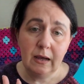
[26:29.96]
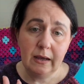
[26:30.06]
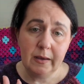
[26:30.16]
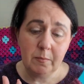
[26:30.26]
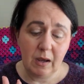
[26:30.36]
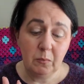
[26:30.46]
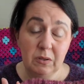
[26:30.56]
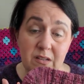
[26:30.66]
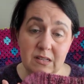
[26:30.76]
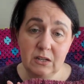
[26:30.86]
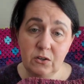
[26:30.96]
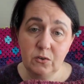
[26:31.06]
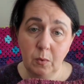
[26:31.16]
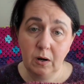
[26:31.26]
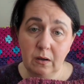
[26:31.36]
I will continue
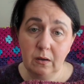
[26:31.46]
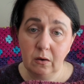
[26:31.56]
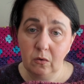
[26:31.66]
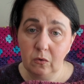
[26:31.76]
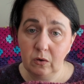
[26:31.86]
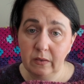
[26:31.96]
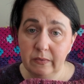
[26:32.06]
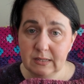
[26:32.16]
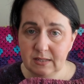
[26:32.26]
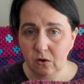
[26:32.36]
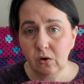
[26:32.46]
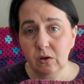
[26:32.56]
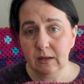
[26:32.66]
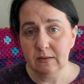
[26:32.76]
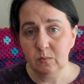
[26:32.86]
to work on this
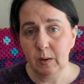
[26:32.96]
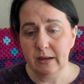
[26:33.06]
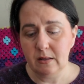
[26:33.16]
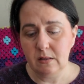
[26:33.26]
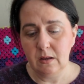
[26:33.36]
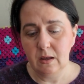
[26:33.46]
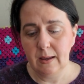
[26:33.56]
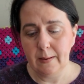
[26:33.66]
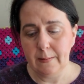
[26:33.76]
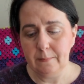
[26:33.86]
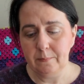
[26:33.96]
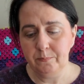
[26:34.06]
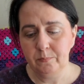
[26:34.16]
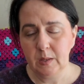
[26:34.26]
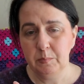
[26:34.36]
sock as well,
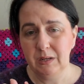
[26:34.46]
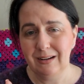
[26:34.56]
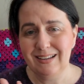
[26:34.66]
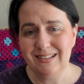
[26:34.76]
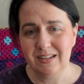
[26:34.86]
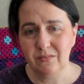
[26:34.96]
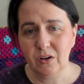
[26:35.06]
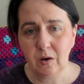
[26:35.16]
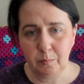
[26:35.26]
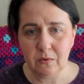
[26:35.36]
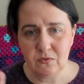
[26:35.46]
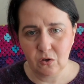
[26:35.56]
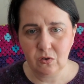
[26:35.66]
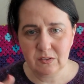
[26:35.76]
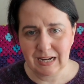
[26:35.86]
but at least I have a couple of
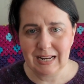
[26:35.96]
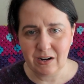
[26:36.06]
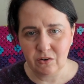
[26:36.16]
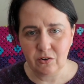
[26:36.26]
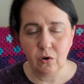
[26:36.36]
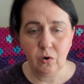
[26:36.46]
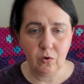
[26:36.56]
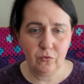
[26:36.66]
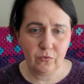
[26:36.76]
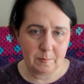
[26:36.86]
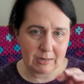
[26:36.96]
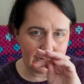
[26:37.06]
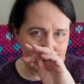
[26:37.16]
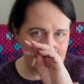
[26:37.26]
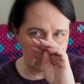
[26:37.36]
socks cleared off
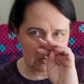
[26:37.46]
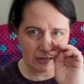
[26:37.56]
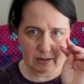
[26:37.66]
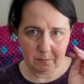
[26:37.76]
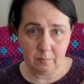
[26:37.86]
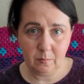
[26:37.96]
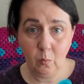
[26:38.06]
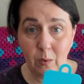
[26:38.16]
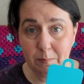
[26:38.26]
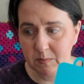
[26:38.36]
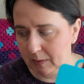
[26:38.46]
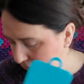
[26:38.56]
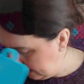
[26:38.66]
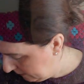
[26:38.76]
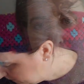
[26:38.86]
my whips
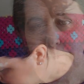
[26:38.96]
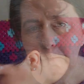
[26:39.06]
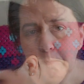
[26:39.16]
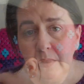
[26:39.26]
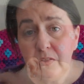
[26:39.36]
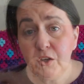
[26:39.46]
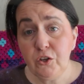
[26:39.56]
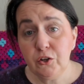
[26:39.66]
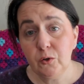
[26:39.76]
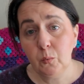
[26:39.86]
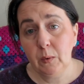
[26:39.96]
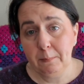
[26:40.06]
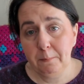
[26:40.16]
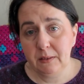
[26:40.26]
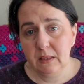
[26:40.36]
pile. The new
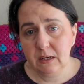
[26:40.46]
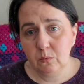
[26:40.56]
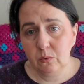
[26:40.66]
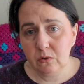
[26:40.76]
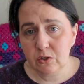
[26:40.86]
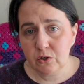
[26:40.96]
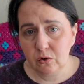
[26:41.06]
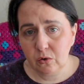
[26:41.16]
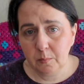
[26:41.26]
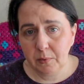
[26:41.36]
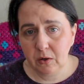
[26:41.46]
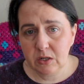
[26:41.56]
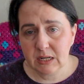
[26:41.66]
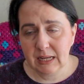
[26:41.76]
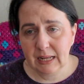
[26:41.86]
whip that I want to talk
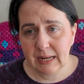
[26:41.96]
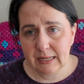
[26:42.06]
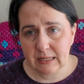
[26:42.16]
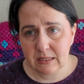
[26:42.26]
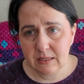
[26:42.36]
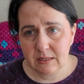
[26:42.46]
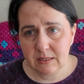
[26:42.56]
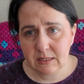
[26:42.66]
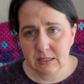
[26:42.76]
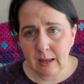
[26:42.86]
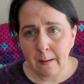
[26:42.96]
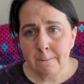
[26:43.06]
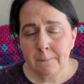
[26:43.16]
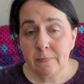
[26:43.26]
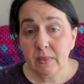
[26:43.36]
about is
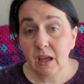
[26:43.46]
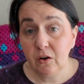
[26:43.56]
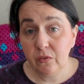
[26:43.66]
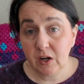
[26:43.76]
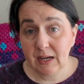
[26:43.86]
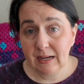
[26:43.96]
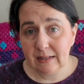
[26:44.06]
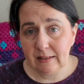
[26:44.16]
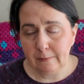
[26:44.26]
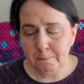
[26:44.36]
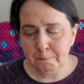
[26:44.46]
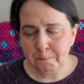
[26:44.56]
another KAL,